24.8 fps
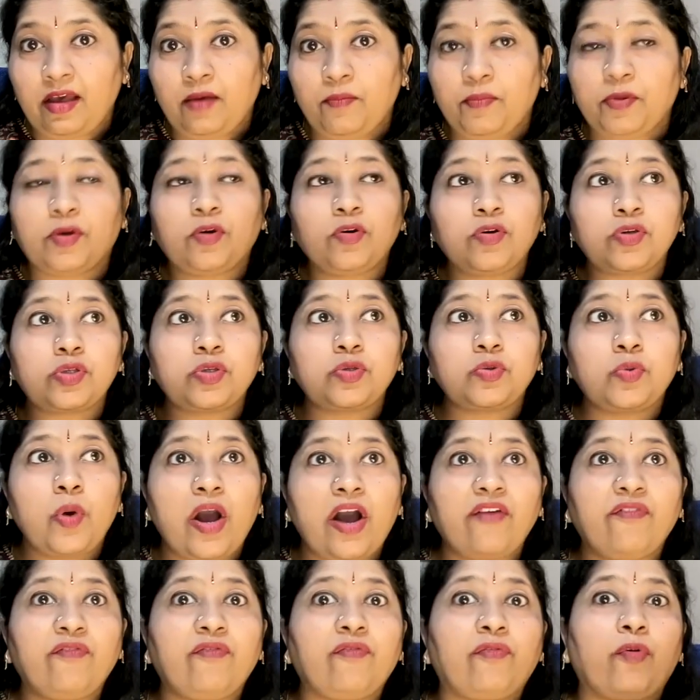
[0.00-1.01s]
because you
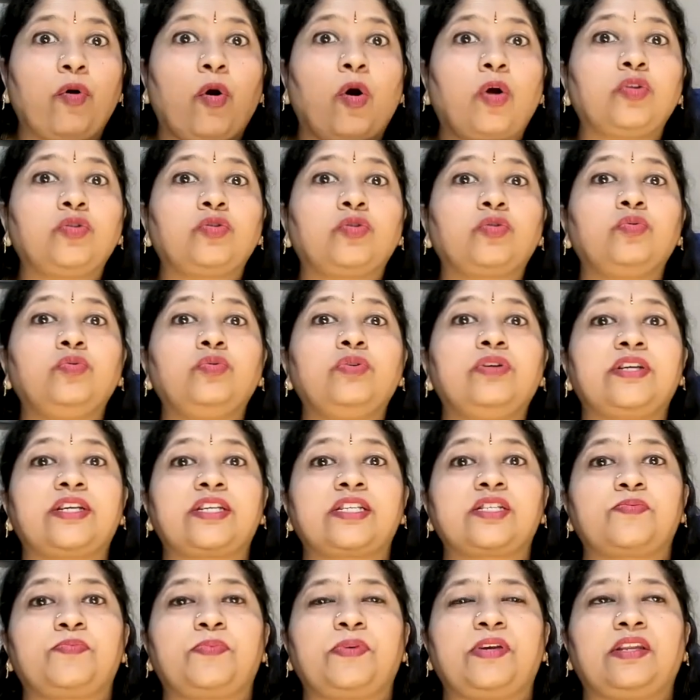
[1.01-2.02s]
have gone through the
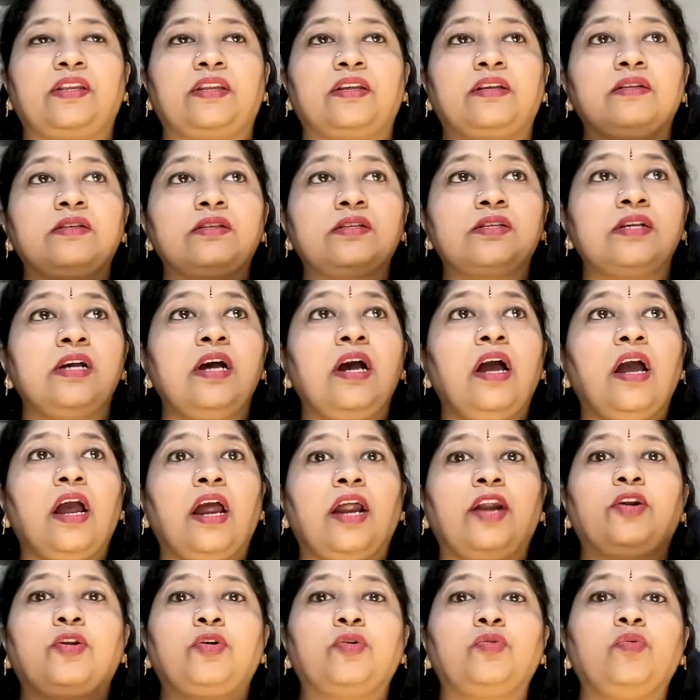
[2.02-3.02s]
experience
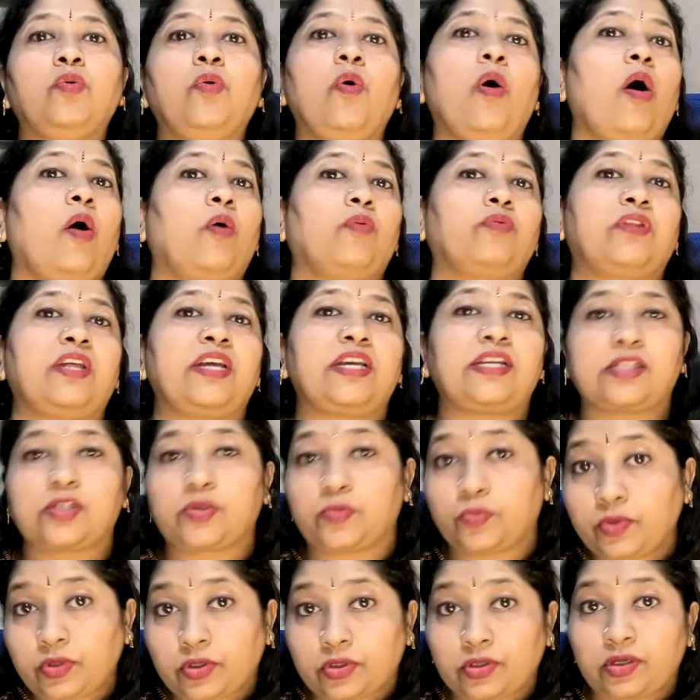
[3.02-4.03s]
and you know how
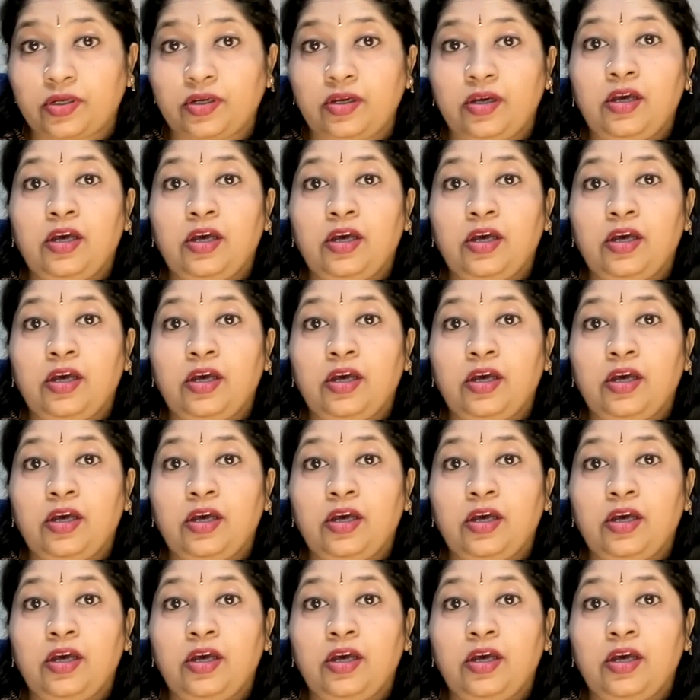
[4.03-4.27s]
things work.